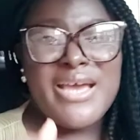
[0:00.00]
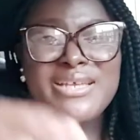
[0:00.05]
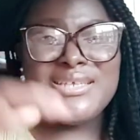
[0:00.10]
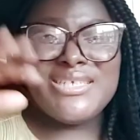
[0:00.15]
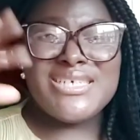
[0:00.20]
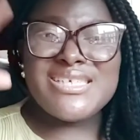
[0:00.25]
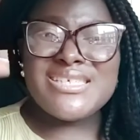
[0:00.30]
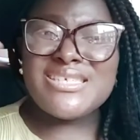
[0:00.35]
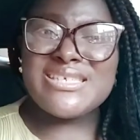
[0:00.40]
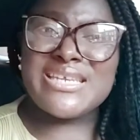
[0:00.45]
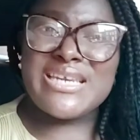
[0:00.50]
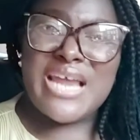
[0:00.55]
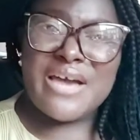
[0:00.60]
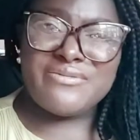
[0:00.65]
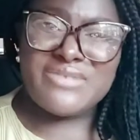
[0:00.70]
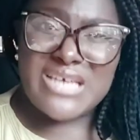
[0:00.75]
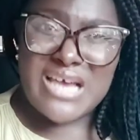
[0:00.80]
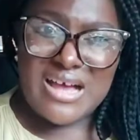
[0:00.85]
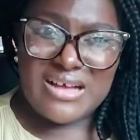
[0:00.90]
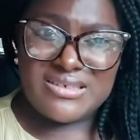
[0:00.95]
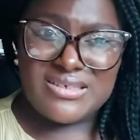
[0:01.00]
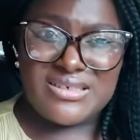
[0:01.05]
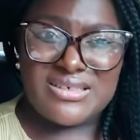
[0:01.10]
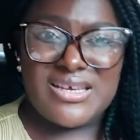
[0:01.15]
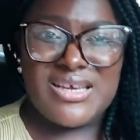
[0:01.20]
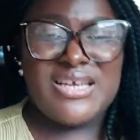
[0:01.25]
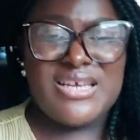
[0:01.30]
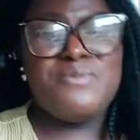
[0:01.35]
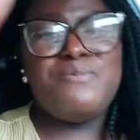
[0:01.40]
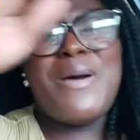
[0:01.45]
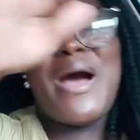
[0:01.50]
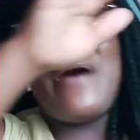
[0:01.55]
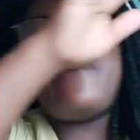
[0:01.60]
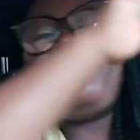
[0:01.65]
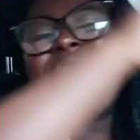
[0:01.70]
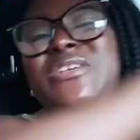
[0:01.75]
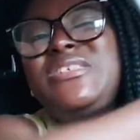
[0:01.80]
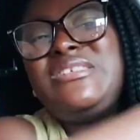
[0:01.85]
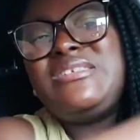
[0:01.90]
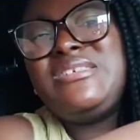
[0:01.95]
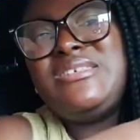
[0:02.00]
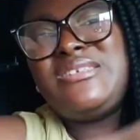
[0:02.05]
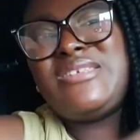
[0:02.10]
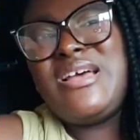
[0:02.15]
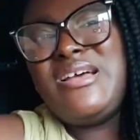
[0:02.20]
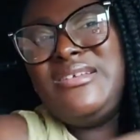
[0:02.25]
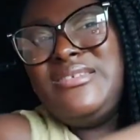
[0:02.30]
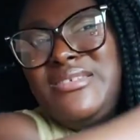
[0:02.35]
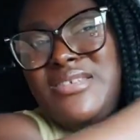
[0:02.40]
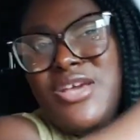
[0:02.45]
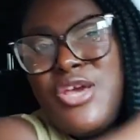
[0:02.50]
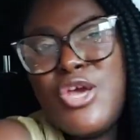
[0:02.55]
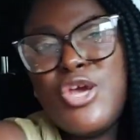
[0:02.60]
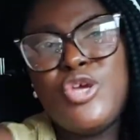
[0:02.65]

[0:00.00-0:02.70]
This left hand, it buffets this hand.